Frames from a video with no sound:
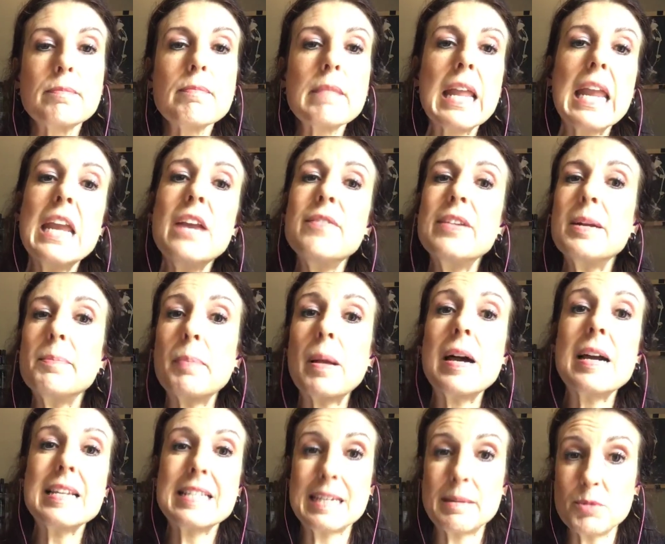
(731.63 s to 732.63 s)
even apply
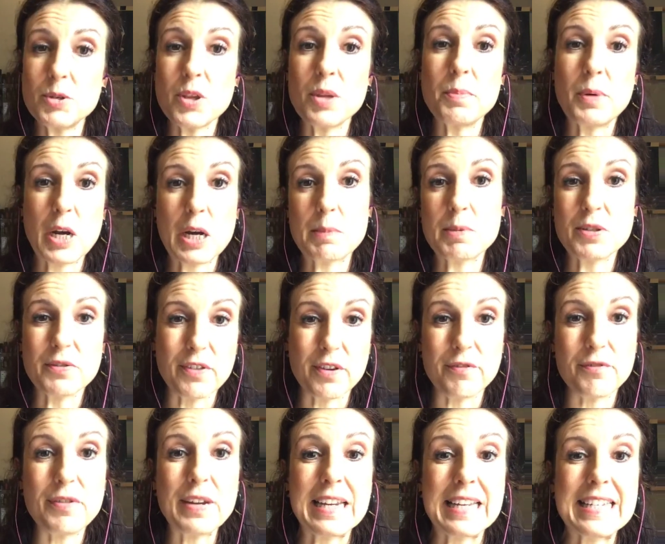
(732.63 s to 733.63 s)
some to the bottoms of your
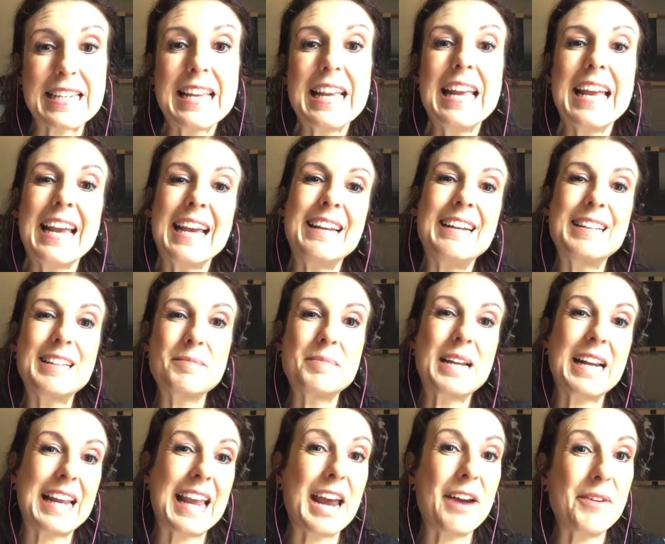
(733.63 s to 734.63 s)
feet in a little bit
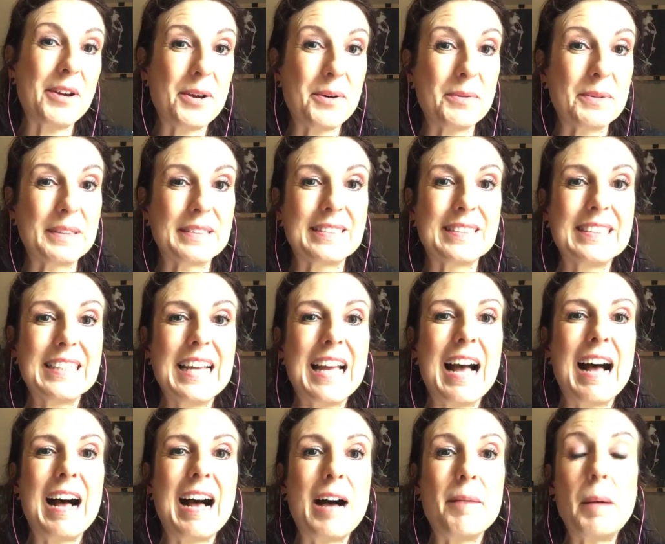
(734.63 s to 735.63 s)
of carrier oil.
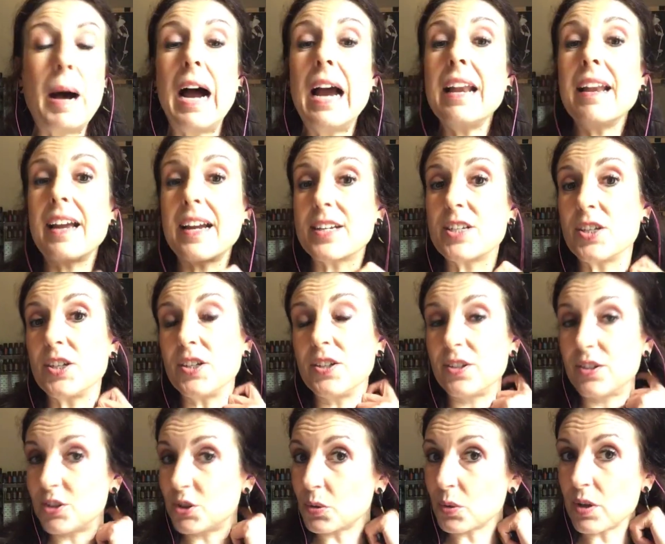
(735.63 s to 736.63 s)
I like to
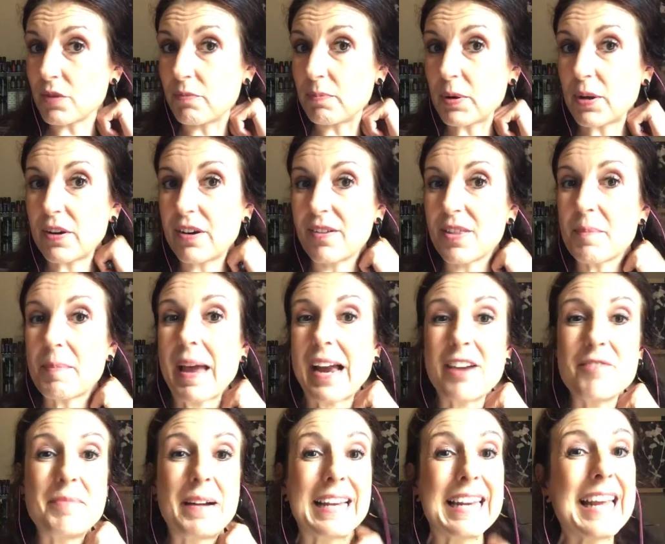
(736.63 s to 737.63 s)
sort of put it on the back of
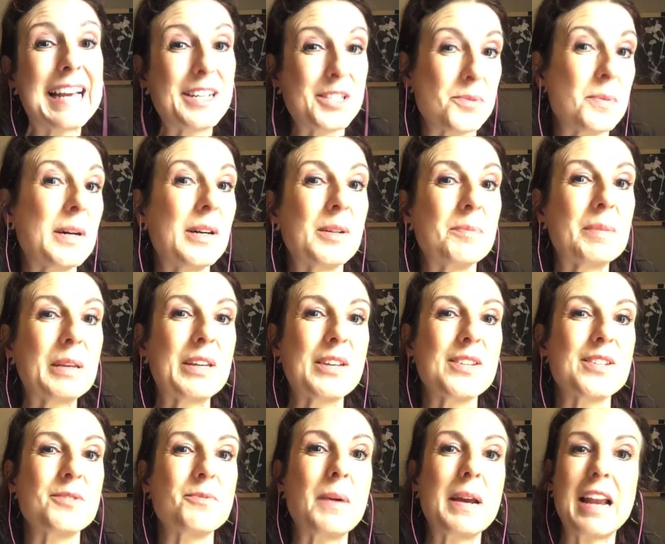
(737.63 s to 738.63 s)
my neck as well,
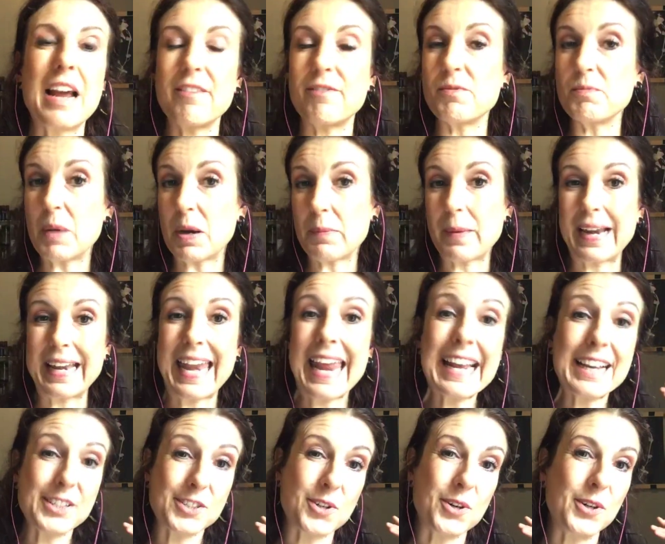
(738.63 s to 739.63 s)
because when my neck
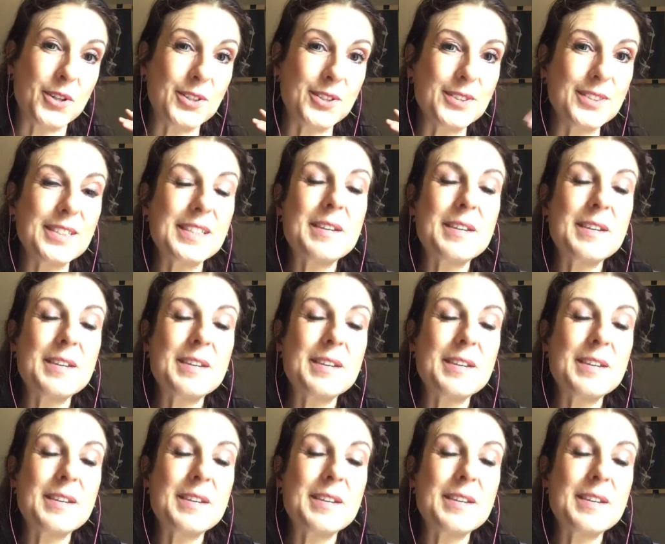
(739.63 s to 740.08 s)
is cold,